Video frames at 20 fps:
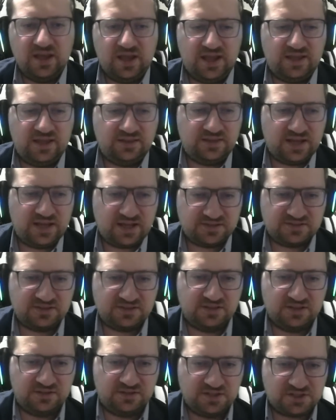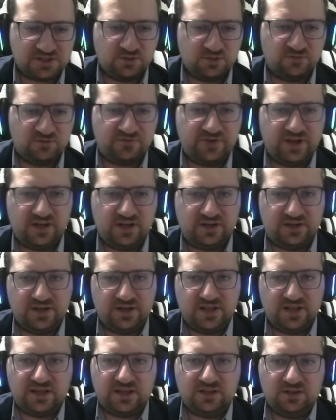And that's an additional failure.
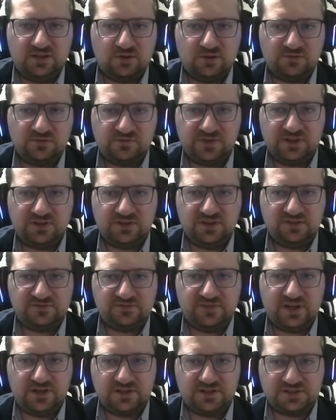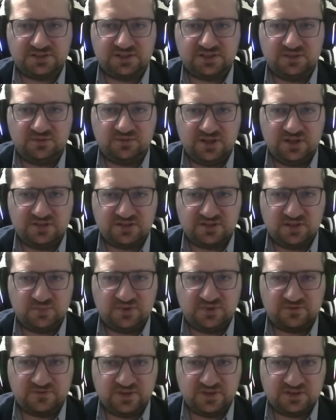And I don't think these failures can easily
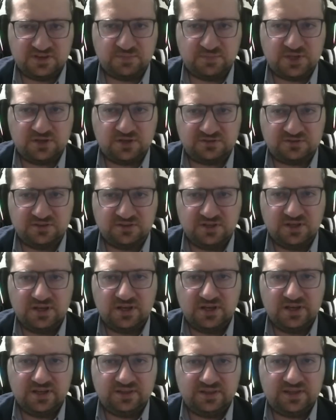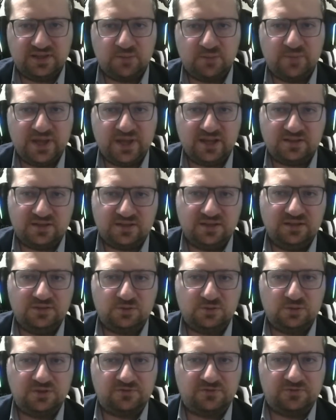be fixed because they're baked
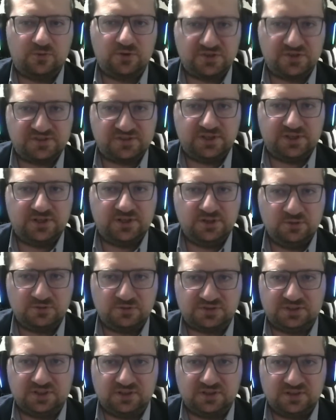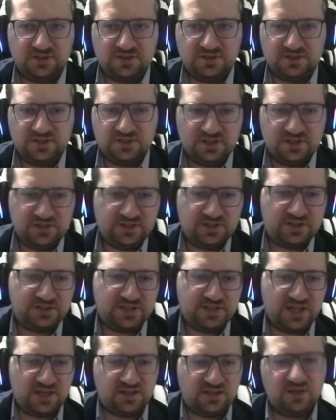into the force they're using. They're
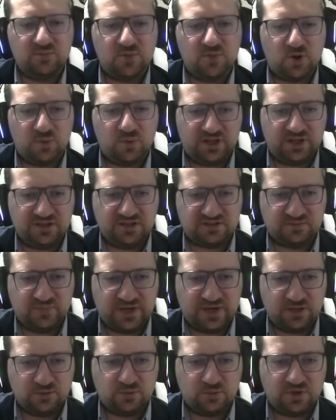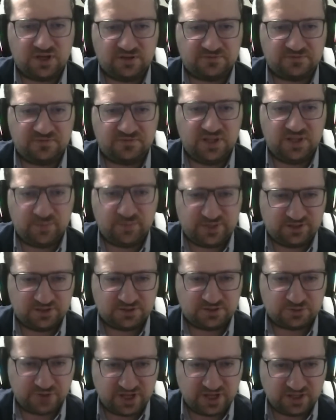taking mobilized men who have
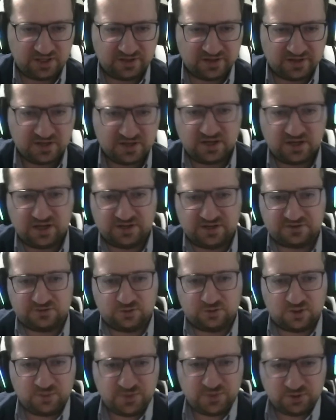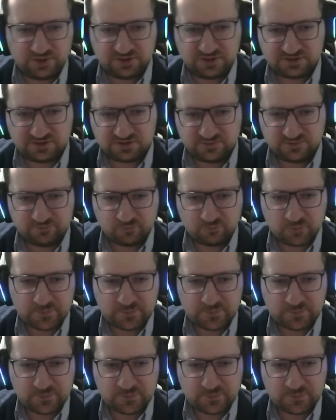limited training as storm units.